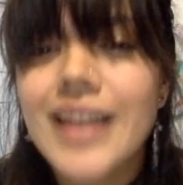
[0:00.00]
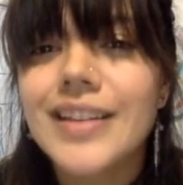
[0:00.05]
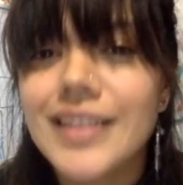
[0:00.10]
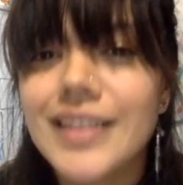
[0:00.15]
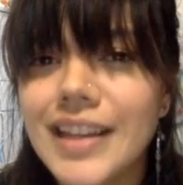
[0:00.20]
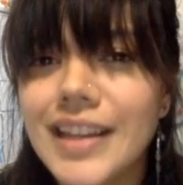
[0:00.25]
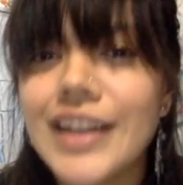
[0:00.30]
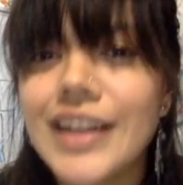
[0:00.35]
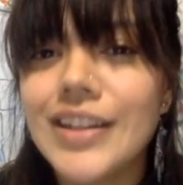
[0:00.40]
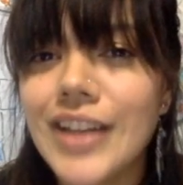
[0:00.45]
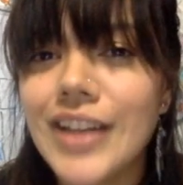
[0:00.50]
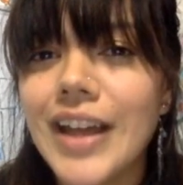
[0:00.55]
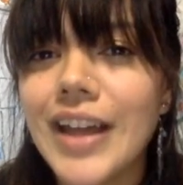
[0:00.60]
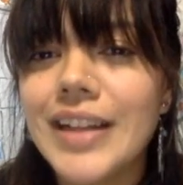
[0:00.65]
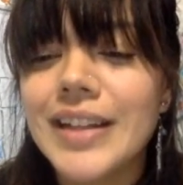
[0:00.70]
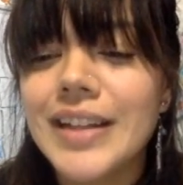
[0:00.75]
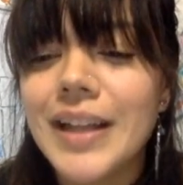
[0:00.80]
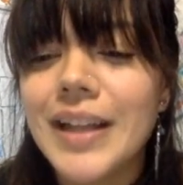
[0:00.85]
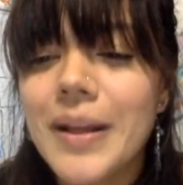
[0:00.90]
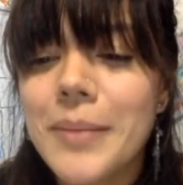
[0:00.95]
get it
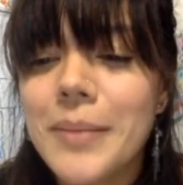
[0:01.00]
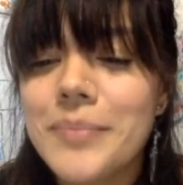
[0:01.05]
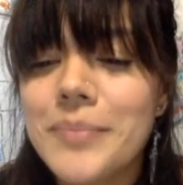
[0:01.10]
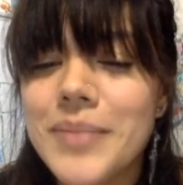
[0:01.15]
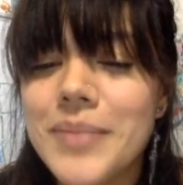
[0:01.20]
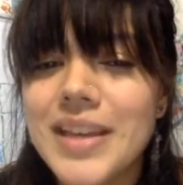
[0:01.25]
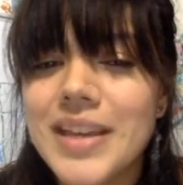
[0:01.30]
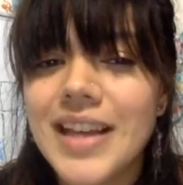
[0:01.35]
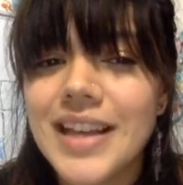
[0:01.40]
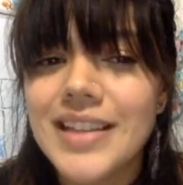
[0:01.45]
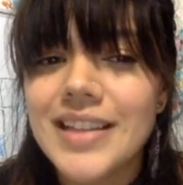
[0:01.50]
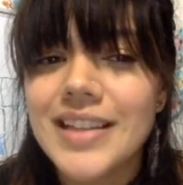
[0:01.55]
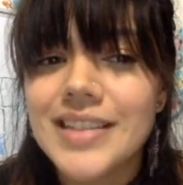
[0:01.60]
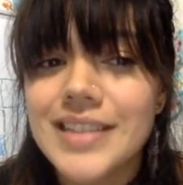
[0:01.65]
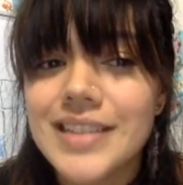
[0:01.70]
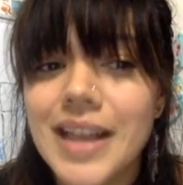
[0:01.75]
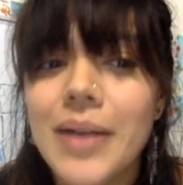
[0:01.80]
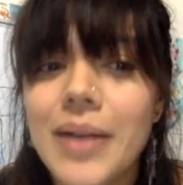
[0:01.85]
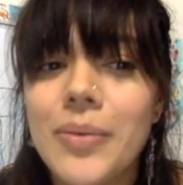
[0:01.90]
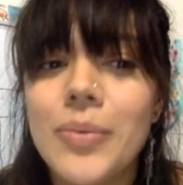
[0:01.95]
done because
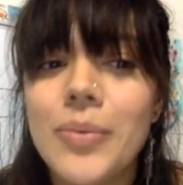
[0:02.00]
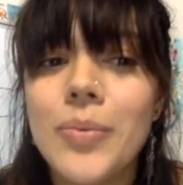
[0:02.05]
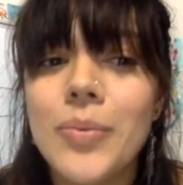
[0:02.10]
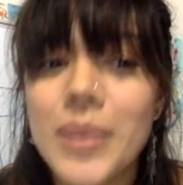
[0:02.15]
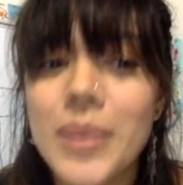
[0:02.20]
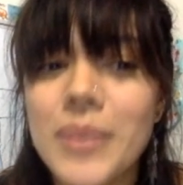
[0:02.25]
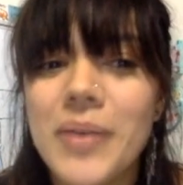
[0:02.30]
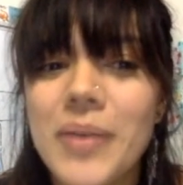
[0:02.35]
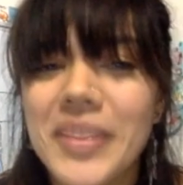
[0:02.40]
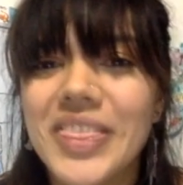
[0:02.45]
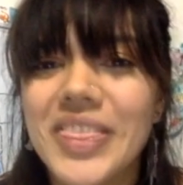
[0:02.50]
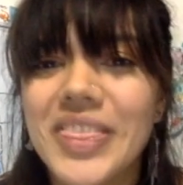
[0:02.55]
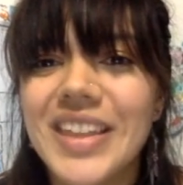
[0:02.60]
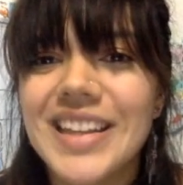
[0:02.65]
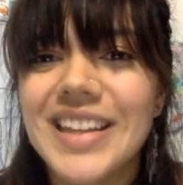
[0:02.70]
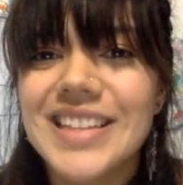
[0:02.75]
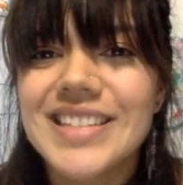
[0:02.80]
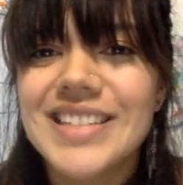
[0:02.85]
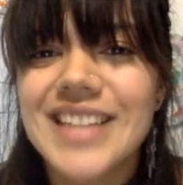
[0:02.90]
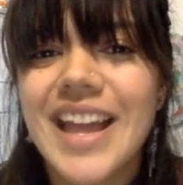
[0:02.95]
we want
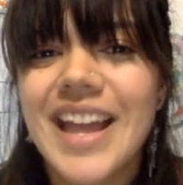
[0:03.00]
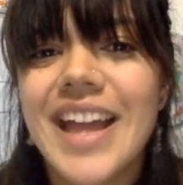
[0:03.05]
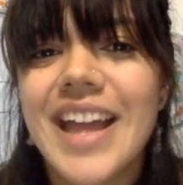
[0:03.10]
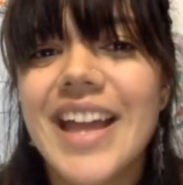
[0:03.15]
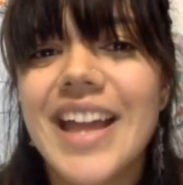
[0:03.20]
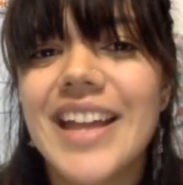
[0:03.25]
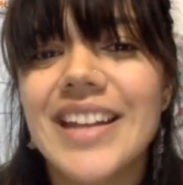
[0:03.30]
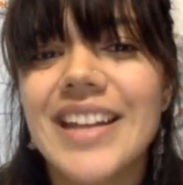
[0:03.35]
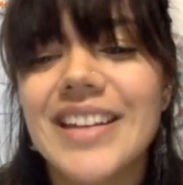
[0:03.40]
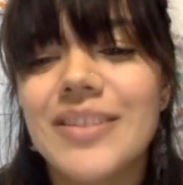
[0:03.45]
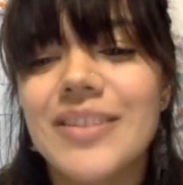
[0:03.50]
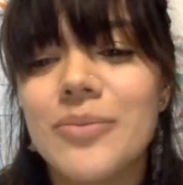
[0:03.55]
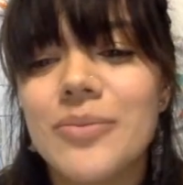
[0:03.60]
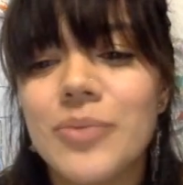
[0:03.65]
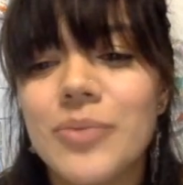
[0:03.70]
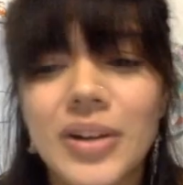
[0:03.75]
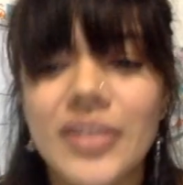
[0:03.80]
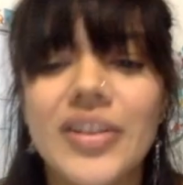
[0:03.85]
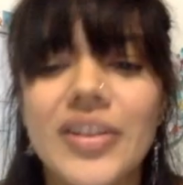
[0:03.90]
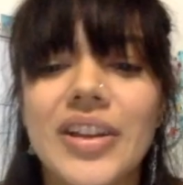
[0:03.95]
this and
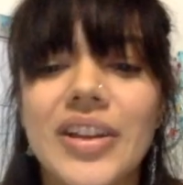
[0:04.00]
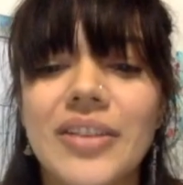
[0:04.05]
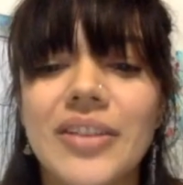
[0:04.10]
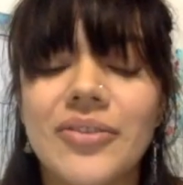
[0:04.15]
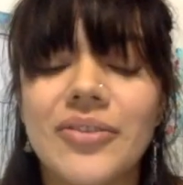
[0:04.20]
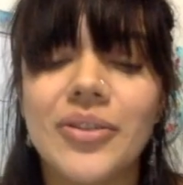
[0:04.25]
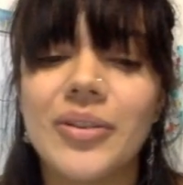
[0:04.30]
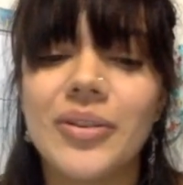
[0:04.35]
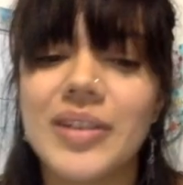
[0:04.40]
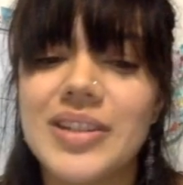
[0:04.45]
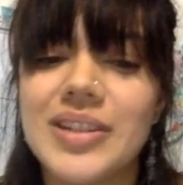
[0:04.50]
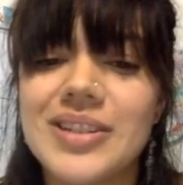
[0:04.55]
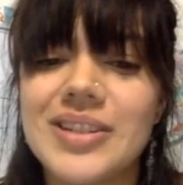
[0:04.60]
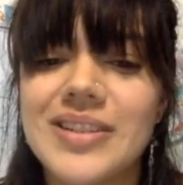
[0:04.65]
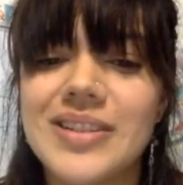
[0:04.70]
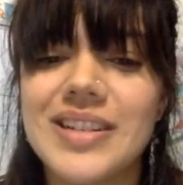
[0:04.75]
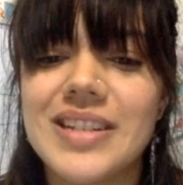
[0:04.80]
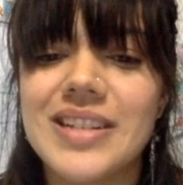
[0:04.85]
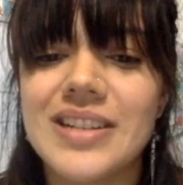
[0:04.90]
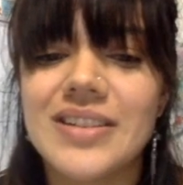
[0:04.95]
we're looking forward to
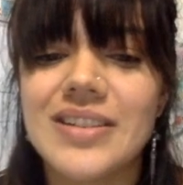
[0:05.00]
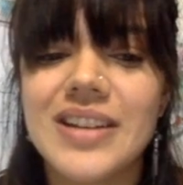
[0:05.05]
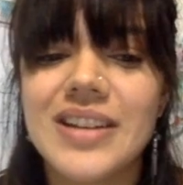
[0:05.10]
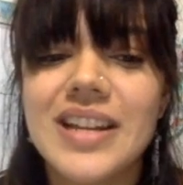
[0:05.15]
it too.